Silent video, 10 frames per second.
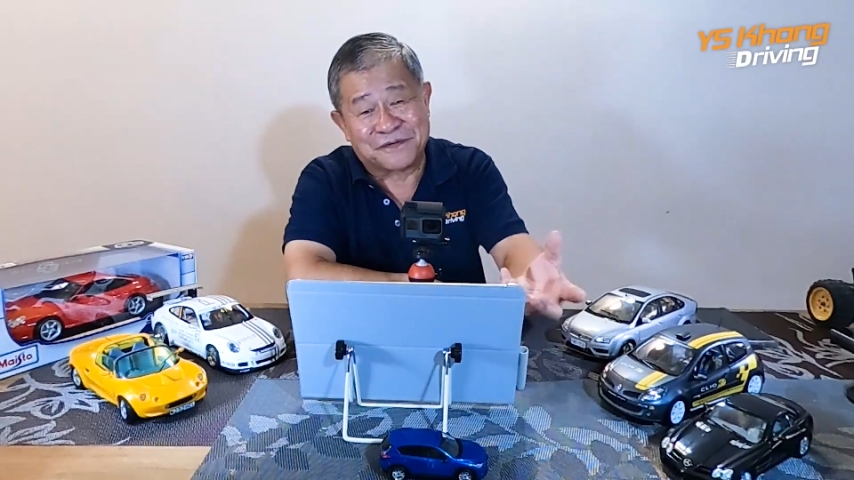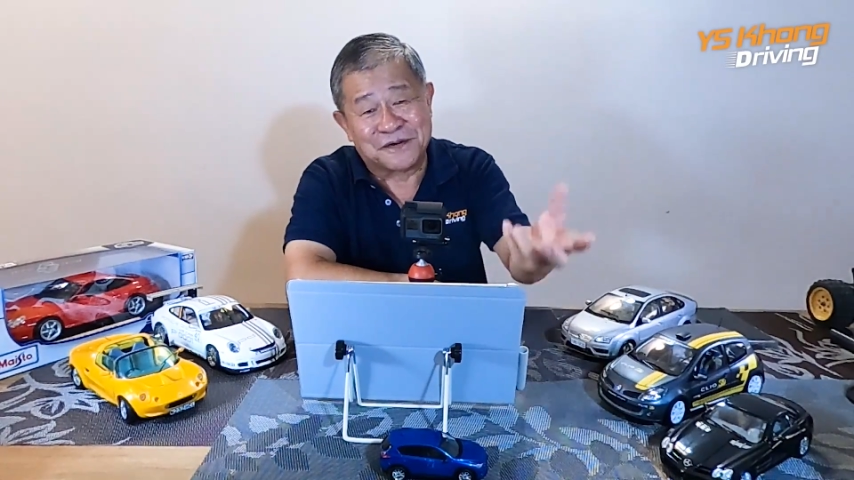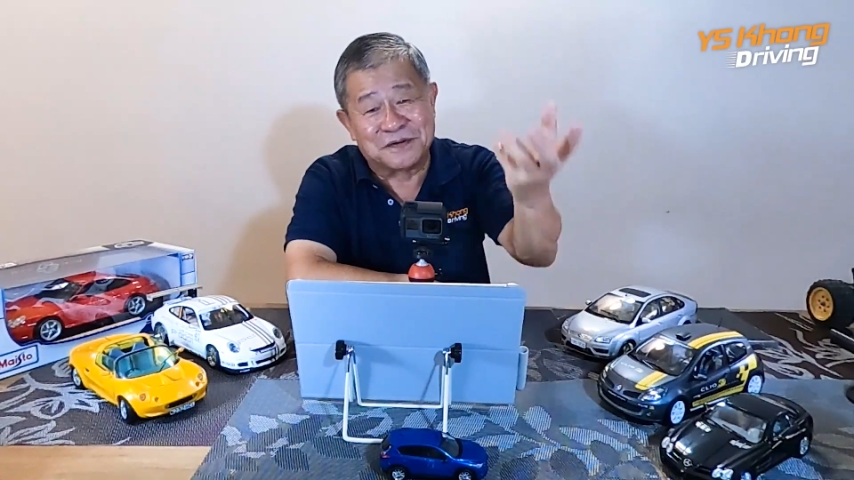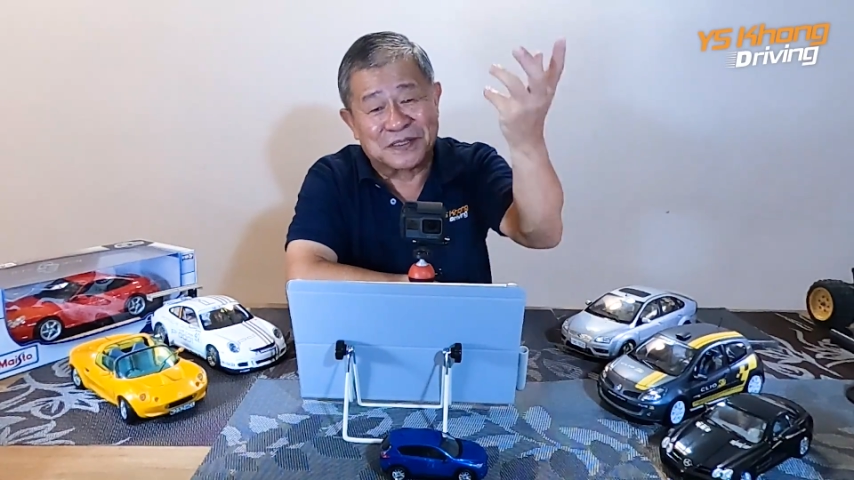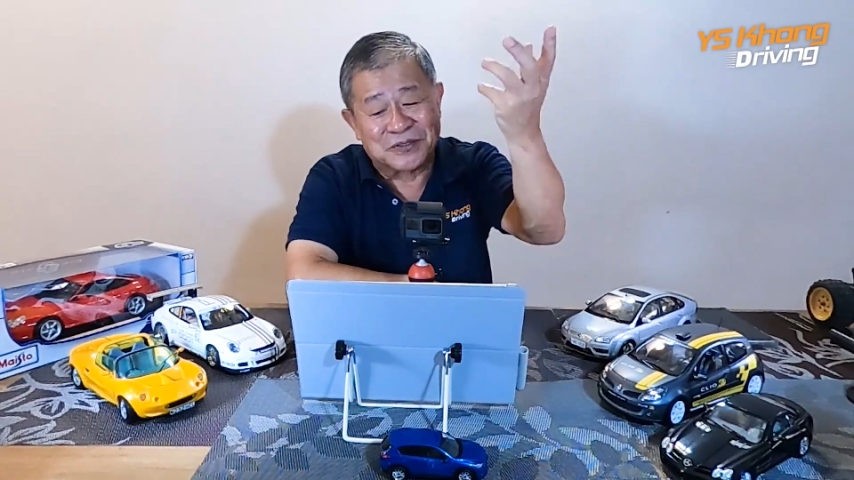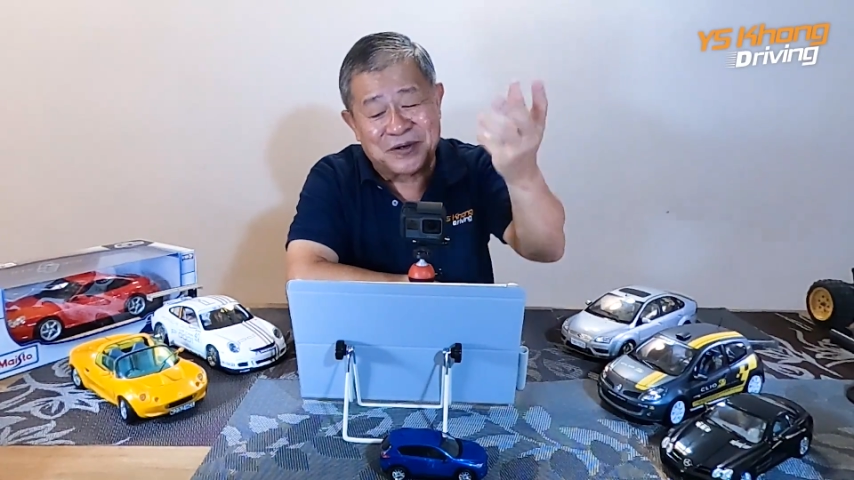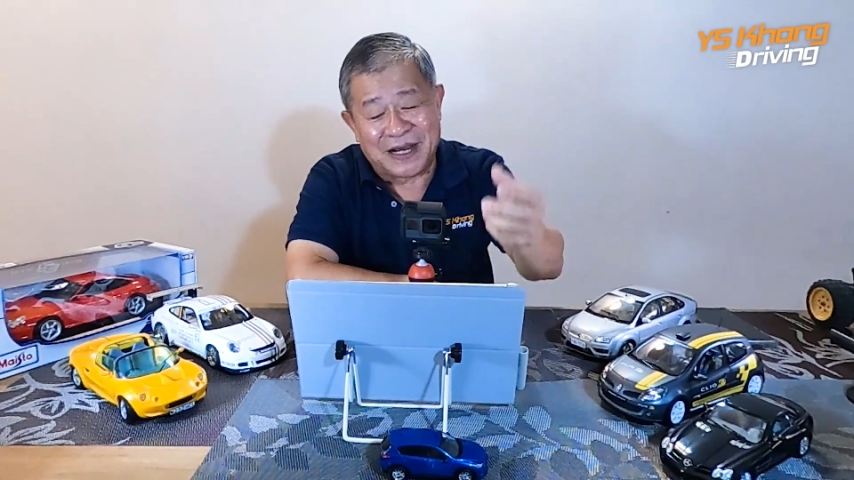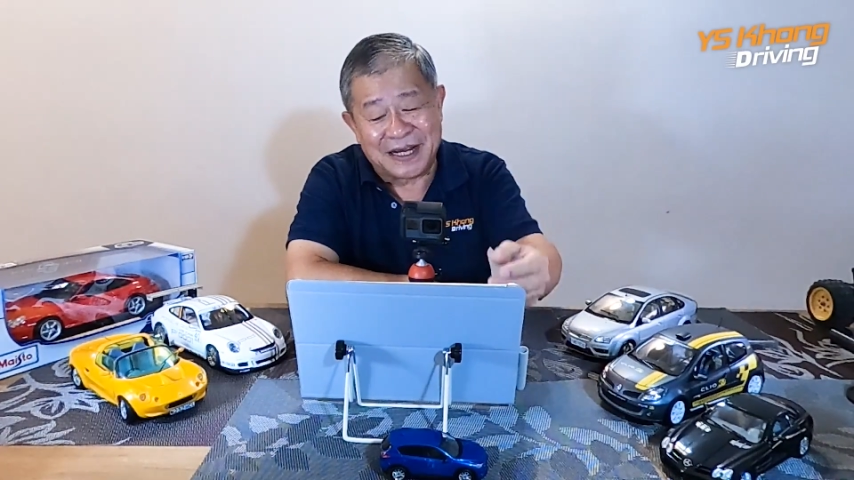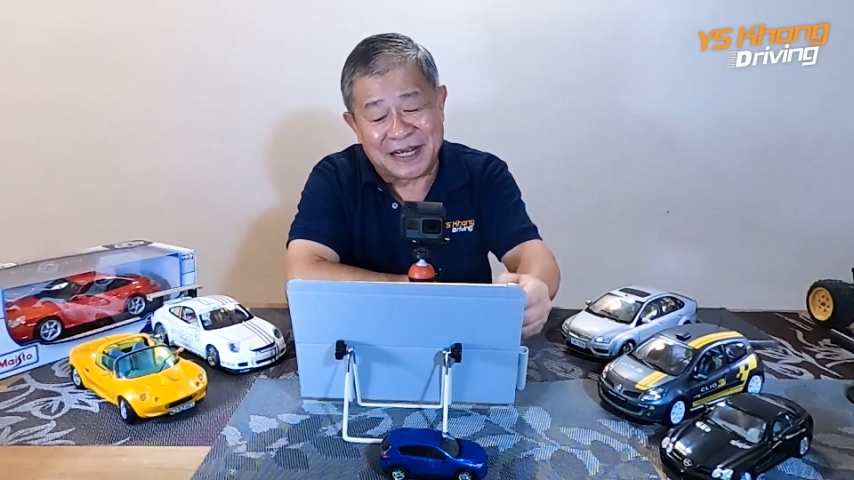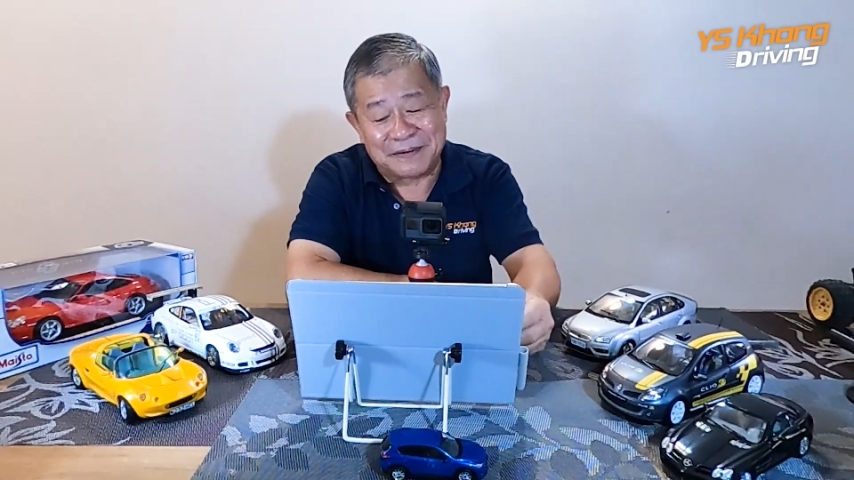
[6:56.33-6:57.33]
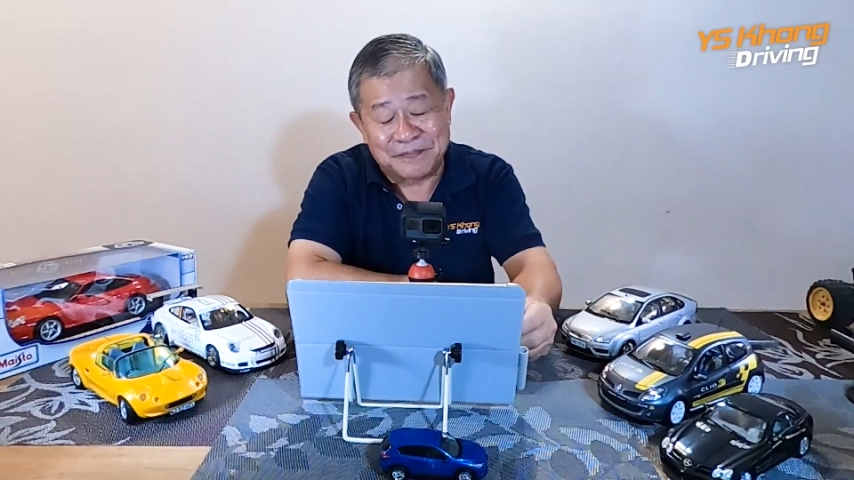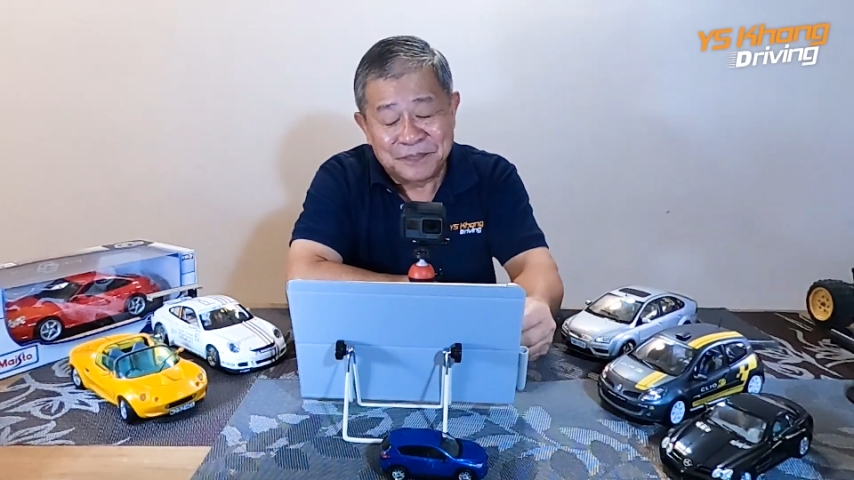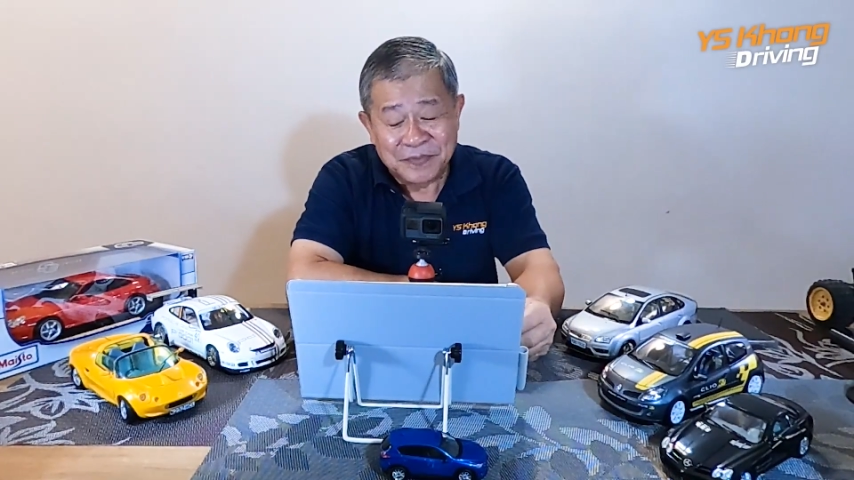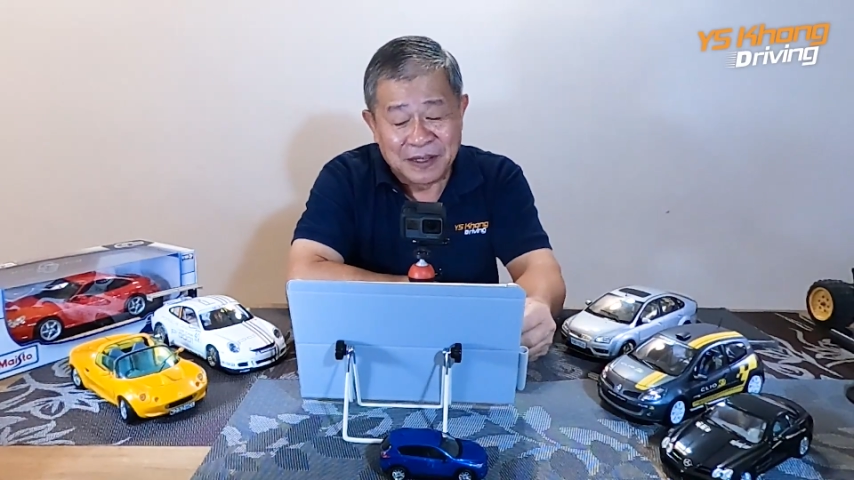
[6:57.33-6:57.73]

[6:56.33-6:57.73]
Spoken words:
fuel was so high up,